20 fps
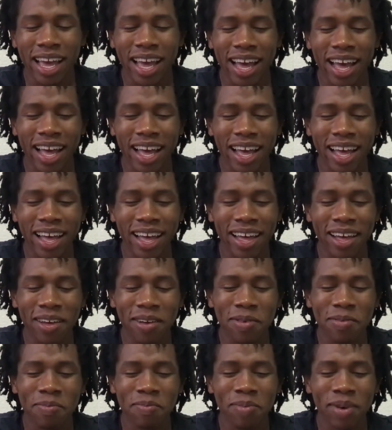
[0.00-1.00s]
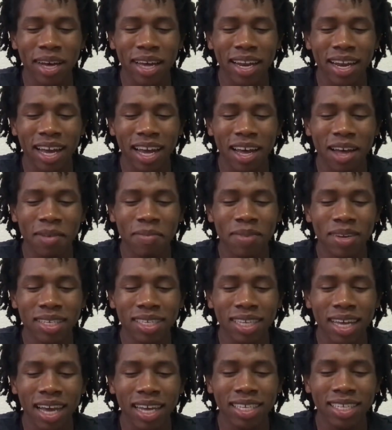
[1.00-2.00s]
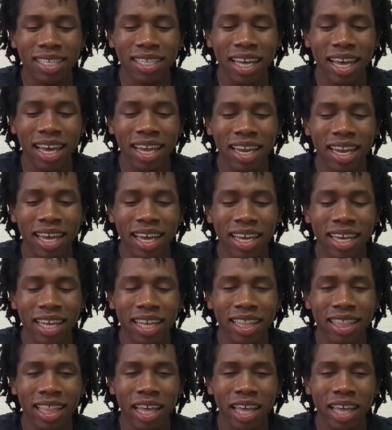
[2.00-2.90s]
But besides that, like,